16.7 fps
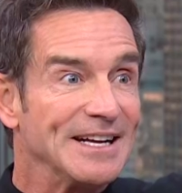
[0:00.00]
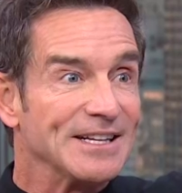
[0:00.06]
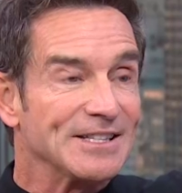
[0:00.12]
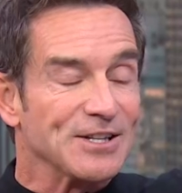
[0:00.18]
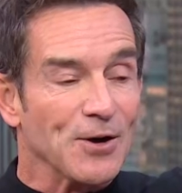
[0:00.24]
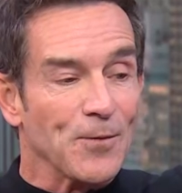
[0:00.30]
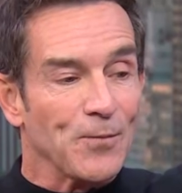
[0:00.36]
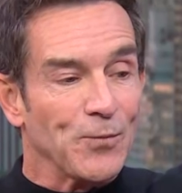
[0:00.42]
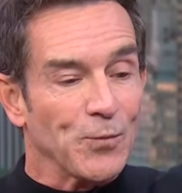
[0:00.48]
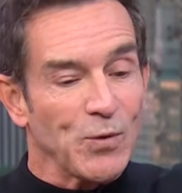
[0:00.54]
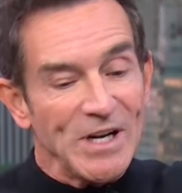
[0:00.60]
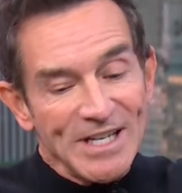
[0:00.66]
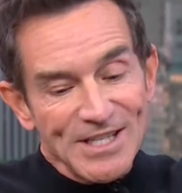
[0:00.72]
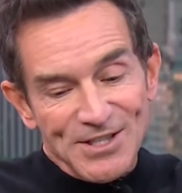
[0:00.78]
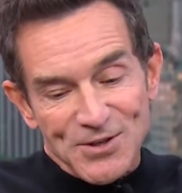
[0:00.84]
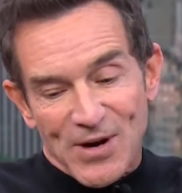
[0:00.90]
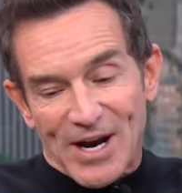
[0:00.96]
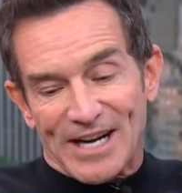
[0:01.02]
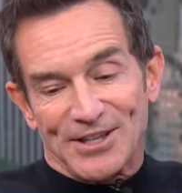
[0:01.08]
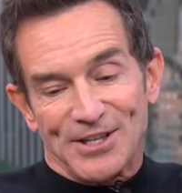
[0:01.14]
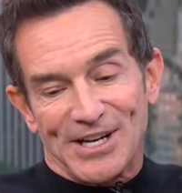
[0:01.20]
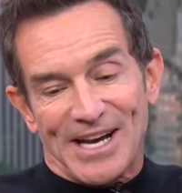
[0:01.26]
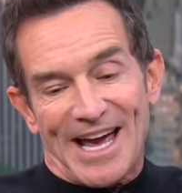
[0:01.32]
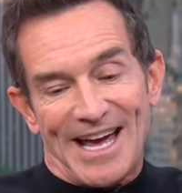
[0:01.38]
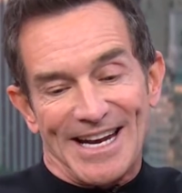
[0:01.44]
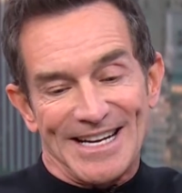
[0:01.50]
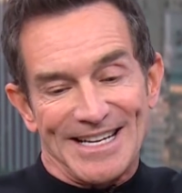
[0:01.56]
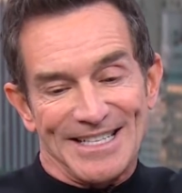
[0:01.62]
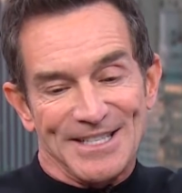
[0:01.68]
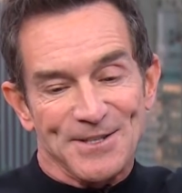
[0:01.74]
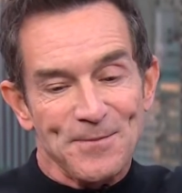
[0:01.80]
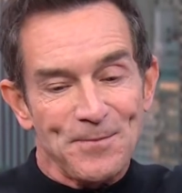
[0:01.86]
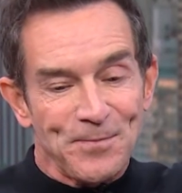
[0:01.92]
So we just try to look at it
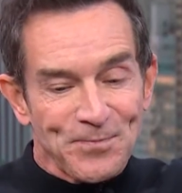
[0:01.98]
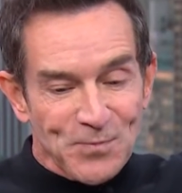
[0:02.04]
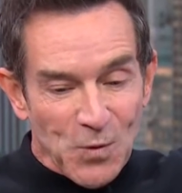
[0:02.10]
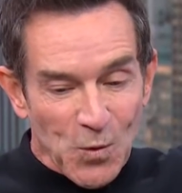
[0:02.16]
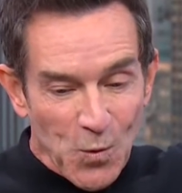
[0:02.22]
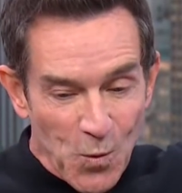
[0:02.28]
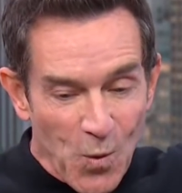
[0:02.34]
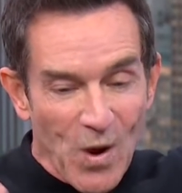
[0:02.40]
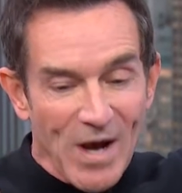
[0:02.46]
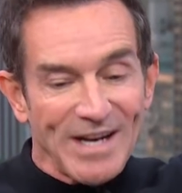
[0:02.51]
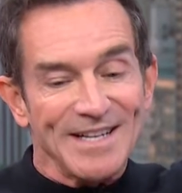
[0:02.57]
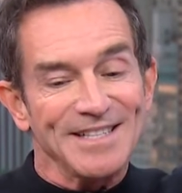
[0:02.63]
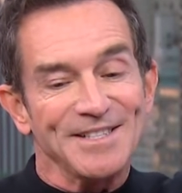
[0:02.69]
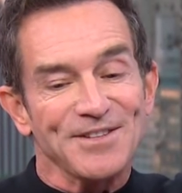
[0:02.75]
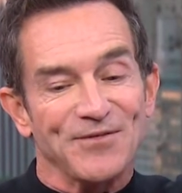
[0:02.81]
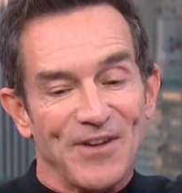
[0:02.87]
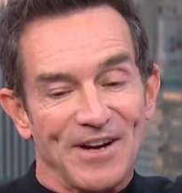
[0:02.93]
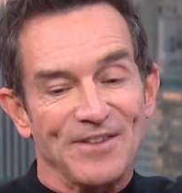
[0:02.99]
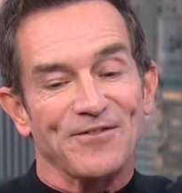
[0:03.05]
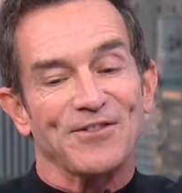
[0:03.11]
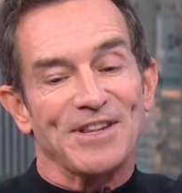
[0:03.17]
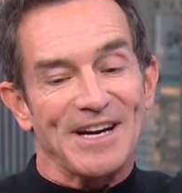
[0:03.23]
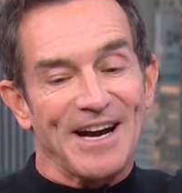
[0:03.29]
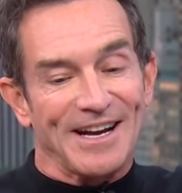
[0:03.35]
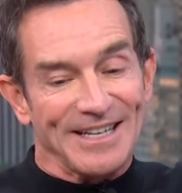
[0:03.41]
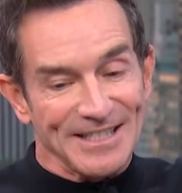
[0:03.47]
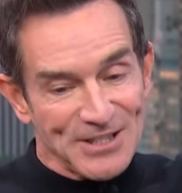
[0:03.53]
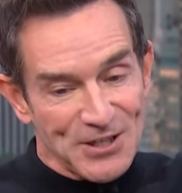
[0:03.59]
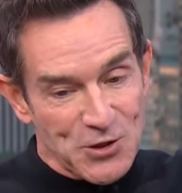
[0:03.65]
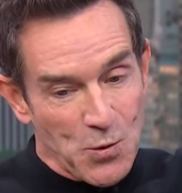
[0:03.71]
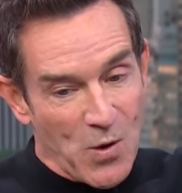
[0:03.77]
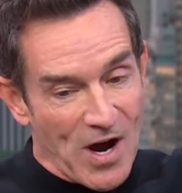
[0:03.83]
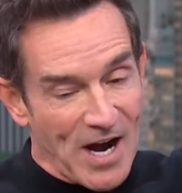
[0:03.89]
as what is fun for the audience
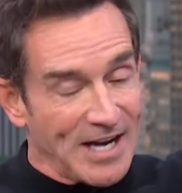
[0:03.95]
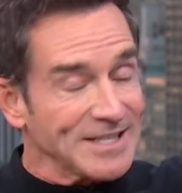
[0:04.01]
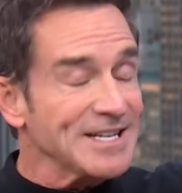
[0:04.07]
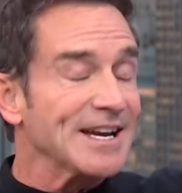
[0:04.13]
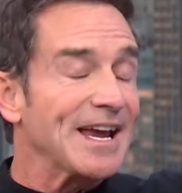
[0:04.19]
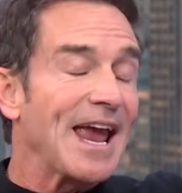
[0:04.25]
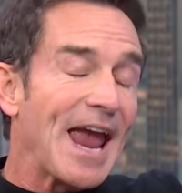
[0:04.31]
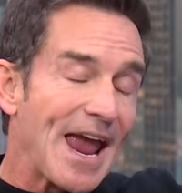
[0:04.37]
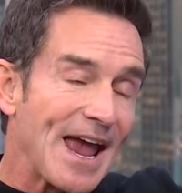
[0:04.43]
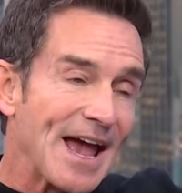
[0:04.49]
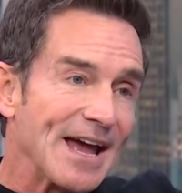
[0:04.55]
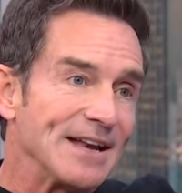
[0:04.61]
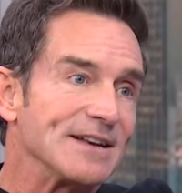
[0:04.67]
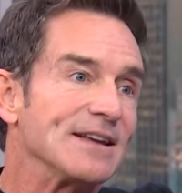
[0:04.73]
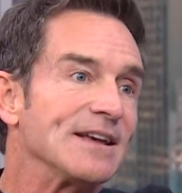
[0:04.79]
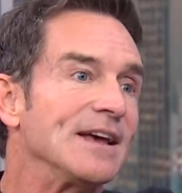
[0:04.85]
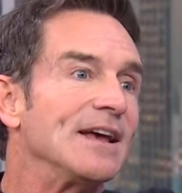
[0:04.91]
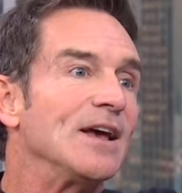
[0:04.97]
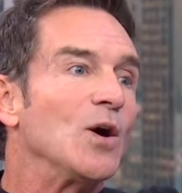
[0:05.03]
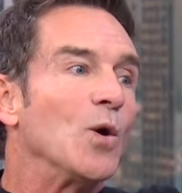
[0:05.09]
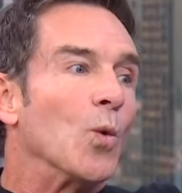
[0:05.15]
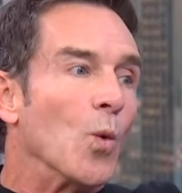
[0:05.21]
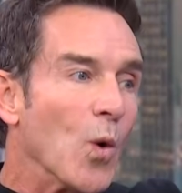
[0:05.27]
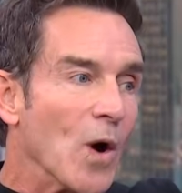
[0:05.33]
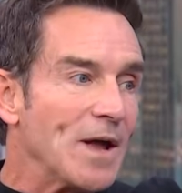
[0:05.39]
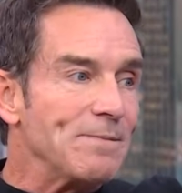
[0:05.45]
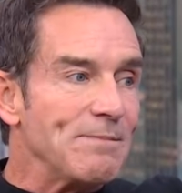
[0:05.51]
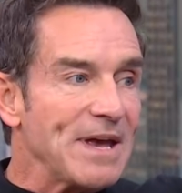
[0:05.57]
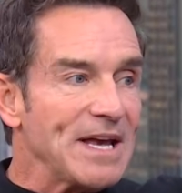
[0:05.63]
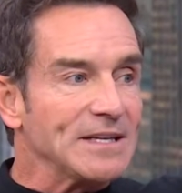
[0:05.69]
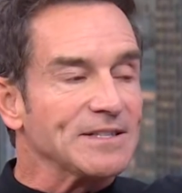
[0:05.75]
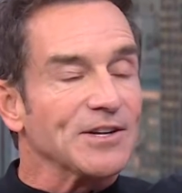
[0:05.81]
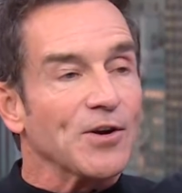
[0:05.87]
to watch and what
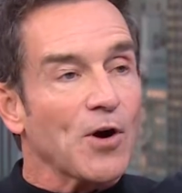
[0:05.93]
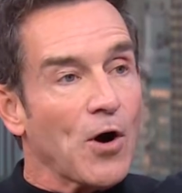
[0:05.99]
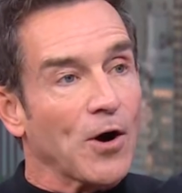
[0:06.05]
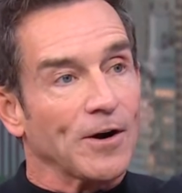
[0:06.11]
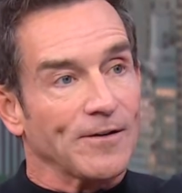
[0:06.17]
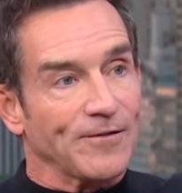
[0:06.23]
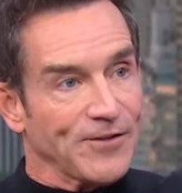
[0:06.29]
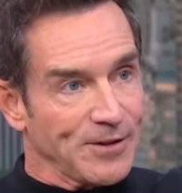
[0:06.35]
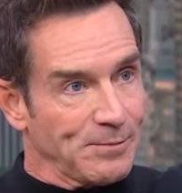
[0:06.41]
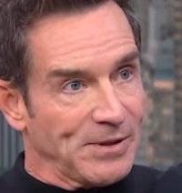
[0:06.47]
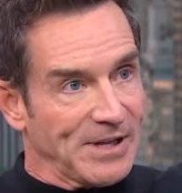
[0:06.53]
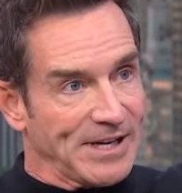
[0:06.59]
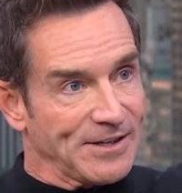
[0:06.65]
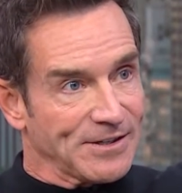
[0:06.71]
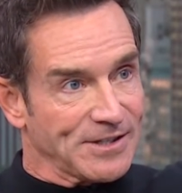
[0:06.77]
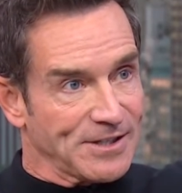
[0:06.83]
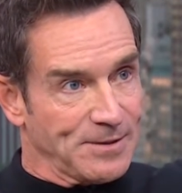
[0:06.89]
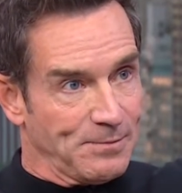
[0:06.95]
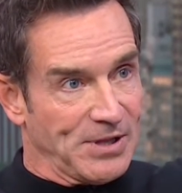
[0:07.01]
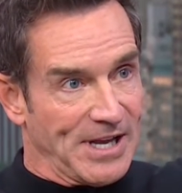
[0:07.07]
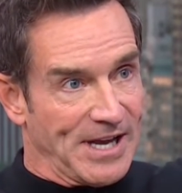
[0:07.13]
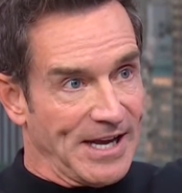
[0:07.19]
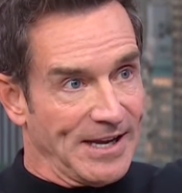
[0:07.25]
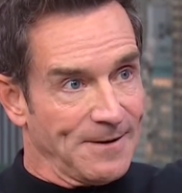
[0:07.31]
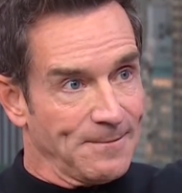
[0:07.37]
makes it hard for the players to play.